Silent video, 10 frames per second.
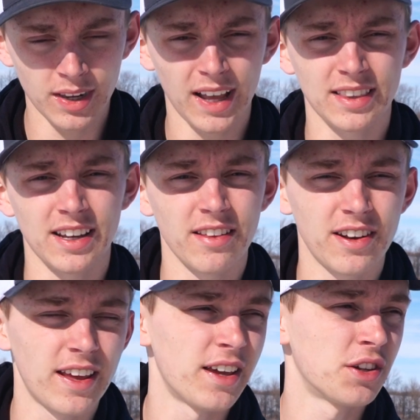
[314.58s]
at the end of
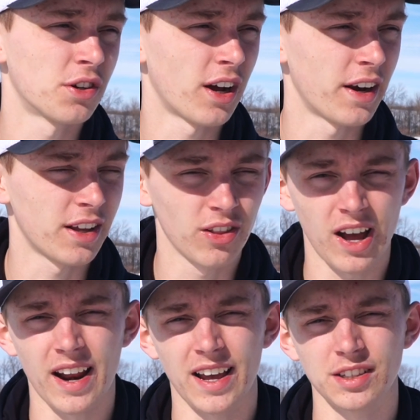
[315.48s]
the day, you're cutting a
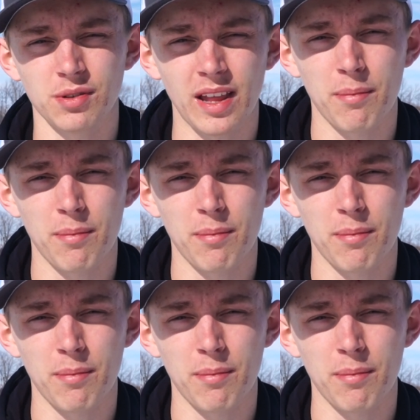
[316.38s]
lot of ice with